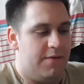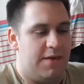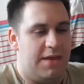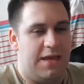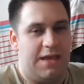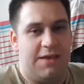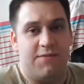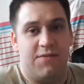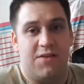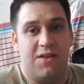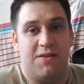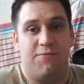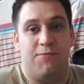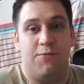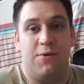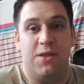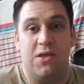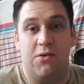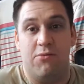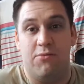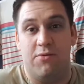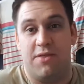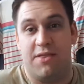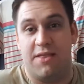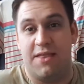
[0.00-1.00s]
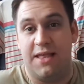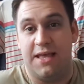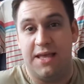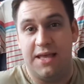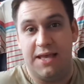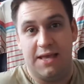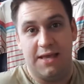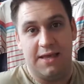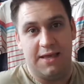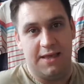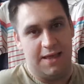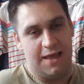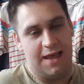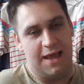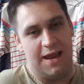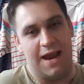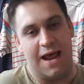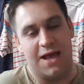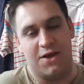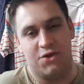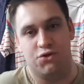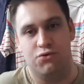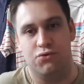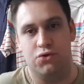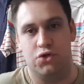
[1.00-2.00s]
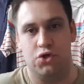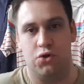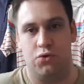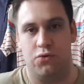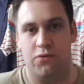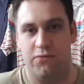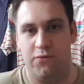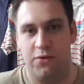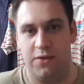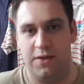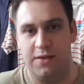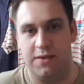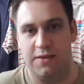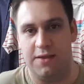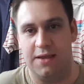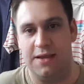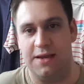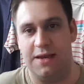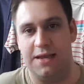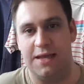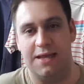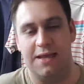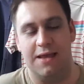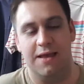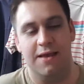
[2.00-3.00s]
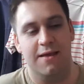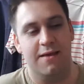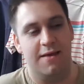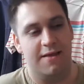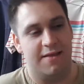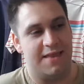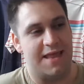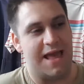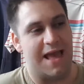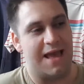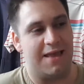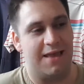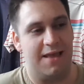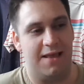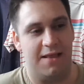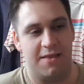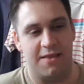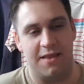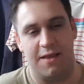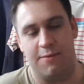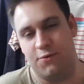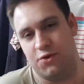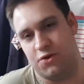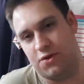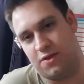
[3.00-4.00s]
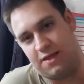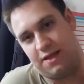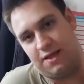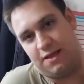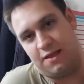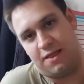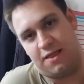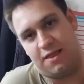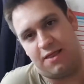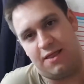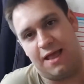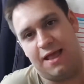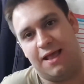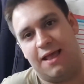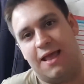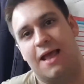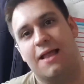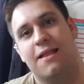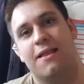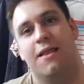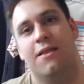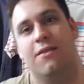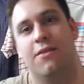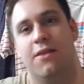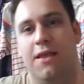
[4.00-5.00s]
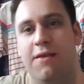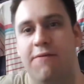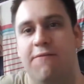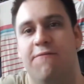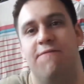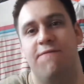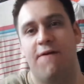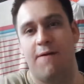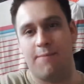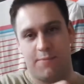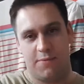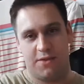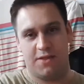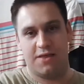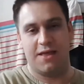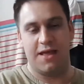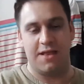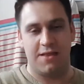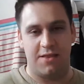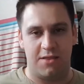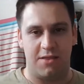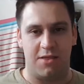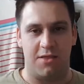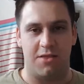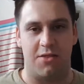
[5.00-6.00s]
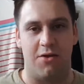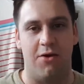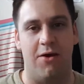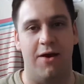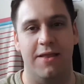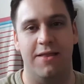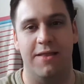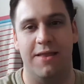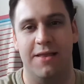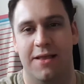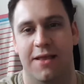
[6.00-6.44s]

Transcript: even if we don't see an actual shot of Nagini attacking Snape, we just see the snake and then the thumps against the side.